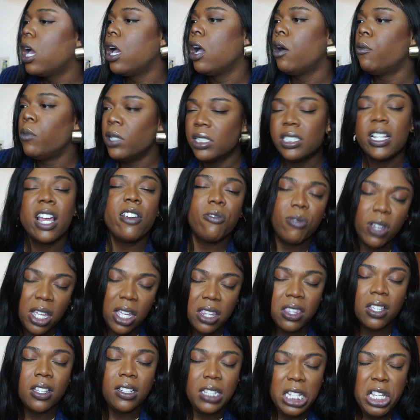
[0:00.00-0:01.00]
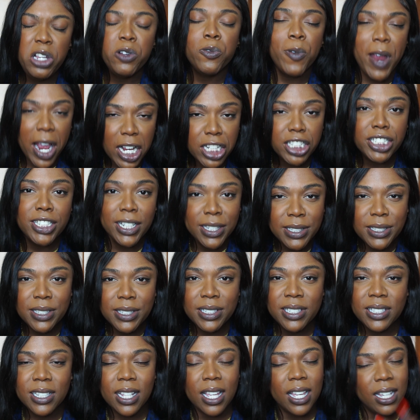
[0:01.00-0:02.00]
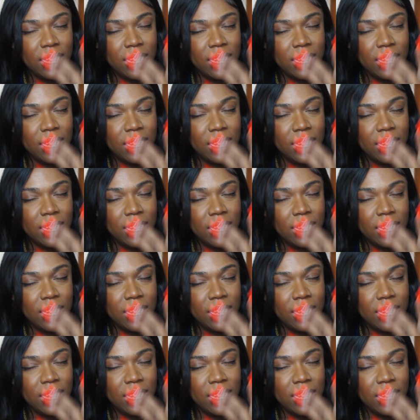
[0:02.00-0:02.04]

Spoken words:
once I read the directions